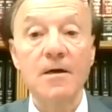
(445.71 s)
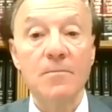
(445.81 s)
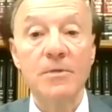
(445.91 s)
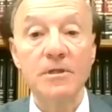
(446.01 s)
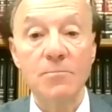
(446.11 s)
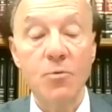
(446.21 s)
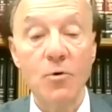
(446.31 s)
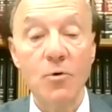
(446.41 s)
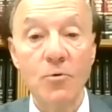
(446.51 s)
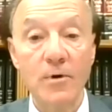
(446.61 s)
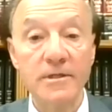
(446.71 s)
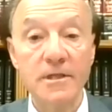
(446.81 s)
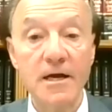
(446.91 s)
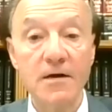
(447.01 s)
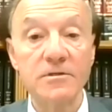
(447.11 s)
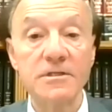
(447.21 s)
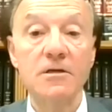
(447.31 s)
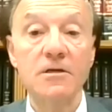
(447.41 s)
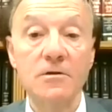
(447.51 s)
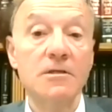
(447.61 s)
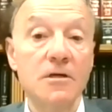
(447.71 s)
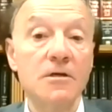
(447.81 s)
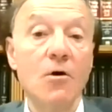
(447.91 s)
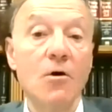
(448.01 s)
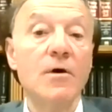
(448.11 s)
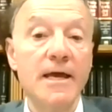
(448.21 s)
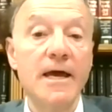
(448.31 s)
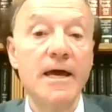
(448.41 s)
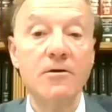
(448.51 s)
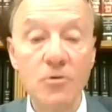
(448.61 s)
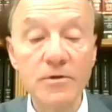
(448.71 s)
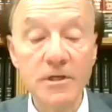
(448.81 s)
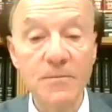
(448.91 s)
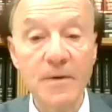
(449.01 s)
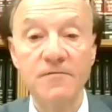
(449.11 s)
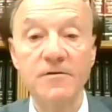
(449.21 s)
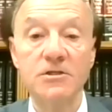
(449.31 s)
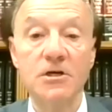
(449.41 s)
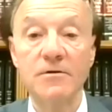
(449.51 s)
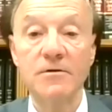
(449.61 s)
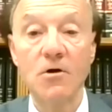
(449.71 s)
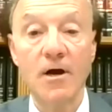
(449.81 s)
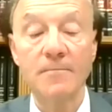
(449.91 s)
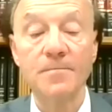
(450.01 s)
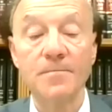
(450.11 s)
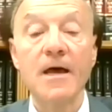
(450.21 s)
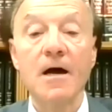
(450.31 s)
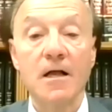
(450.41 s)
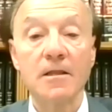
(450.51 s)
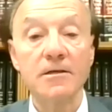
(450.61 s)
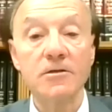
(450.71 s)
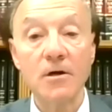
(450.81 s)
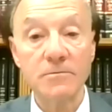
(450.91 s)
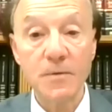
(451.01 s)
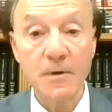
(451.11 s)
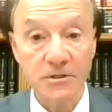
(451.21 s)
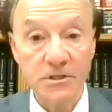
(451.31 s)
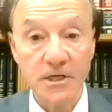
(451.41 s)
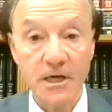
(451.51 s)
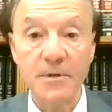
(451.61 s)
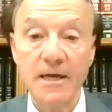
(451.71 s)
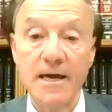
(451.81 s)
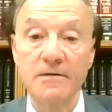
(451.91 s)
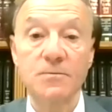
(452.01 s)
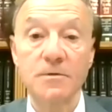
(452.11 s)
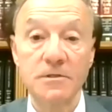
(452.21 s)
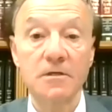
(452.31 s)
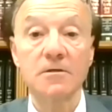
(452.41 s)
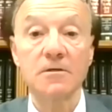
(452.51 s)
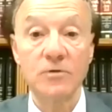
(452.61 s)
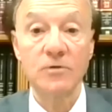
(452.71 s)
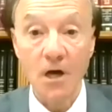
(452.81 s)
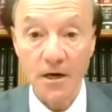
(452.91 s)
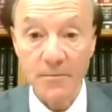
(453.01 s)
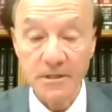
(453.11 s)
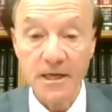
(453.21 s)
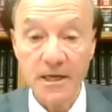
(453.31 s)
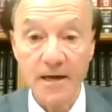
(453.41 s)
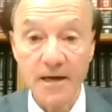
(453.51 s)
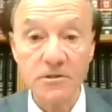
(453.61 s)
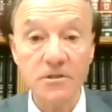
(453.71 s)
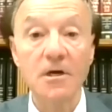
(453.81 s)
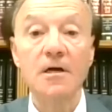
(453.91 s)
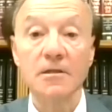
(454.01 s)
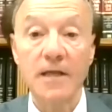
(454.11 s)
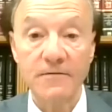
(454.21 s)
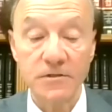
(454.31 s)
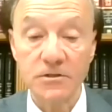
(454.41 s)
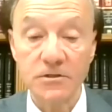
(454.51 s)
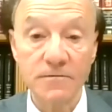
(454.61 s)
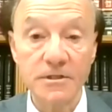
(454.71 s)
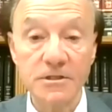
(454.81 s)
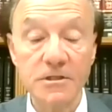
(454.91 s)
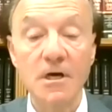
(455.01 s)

But the important point there is that you need to know, again, who these beneficiaries are. A lot of times people set up accounts, particularly retirement accounts, life insurance,